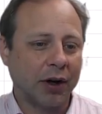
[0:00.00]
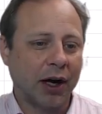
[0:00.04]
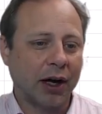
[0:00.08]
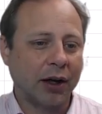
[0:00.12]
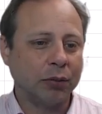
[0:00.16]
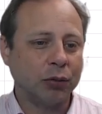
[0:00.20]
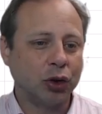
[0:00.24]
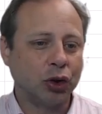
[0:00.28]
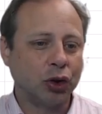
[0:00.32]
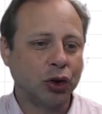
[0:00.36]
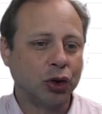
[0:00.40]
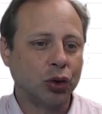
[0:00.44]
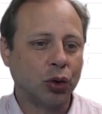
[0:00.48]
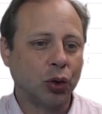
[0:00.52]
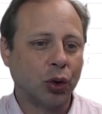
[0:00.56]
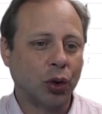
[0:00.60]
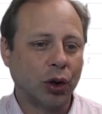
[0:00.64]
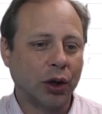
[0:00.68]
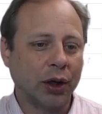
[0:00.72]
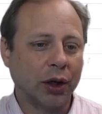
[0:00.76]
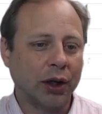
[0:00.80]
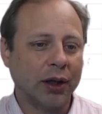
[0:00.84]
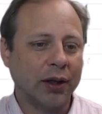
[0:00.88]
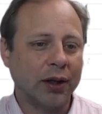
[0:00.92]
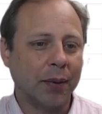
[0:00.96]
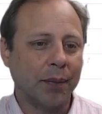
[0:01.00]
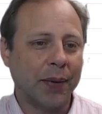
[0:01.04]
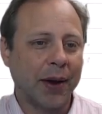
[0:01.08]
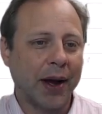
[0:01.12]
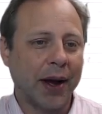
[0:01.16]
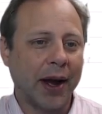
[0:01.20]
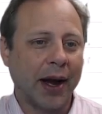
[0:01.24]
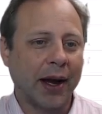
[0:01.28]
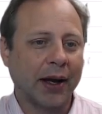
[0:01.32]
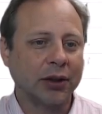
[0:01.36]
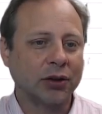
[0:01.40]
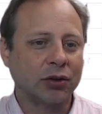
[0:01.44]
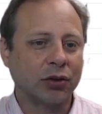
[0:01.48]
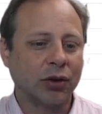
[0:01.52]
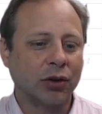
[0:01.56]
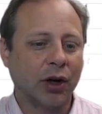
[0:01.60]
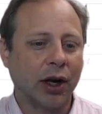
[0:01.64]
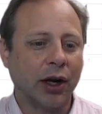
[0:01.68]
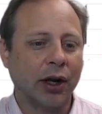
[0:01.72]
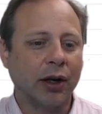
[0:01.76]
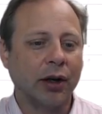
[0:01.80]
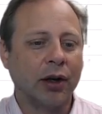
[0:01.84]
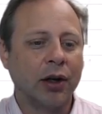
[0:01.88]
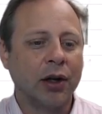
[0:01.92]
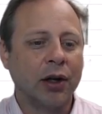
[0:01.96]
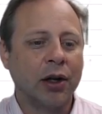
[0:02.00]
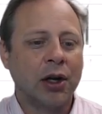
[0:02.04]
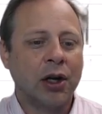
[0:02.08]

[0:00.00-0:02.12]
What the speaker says: I'm sure, in the past, right?